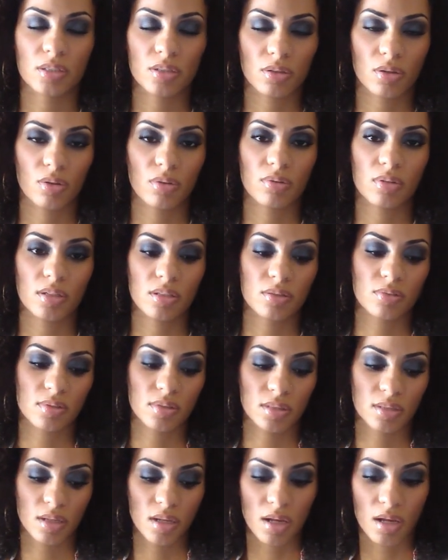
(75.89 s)
So this
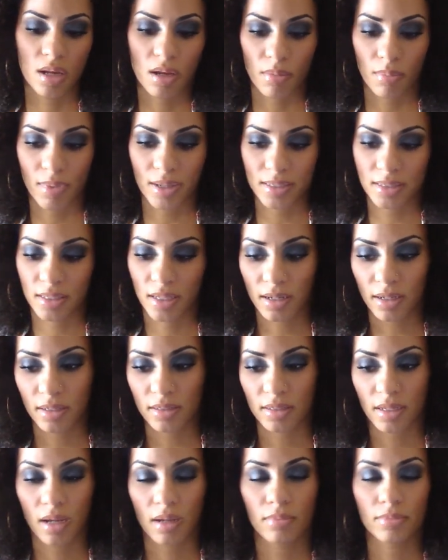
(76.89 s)
was my
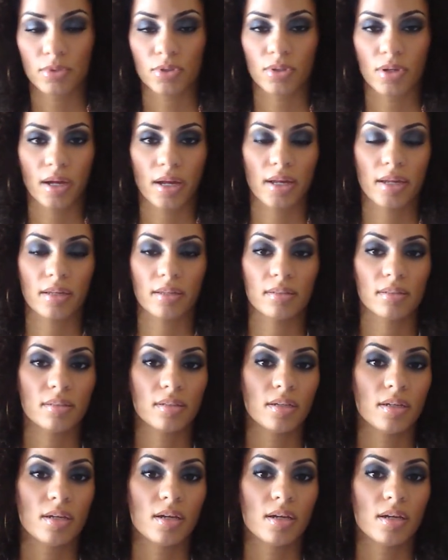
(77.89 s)
second time trying